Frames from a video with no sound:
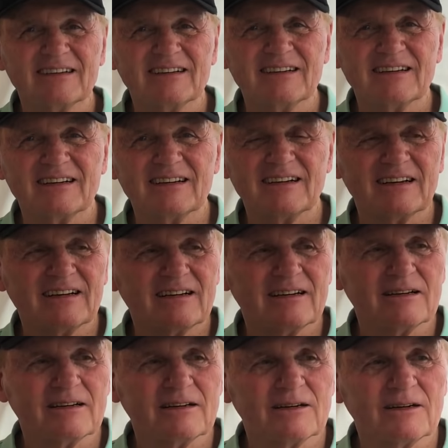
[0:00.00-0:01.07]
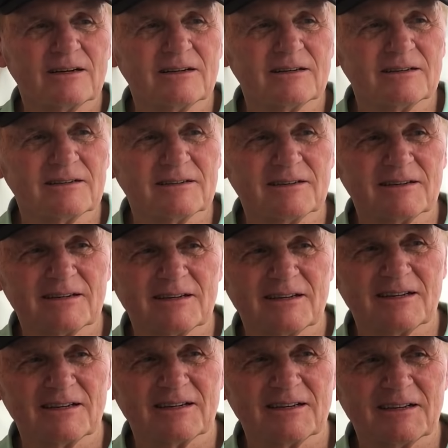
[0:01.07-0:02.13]

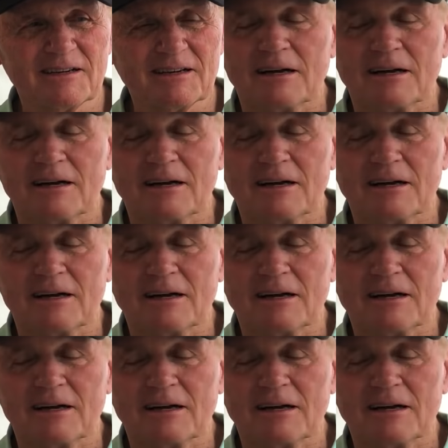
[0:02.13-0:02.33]
(silent)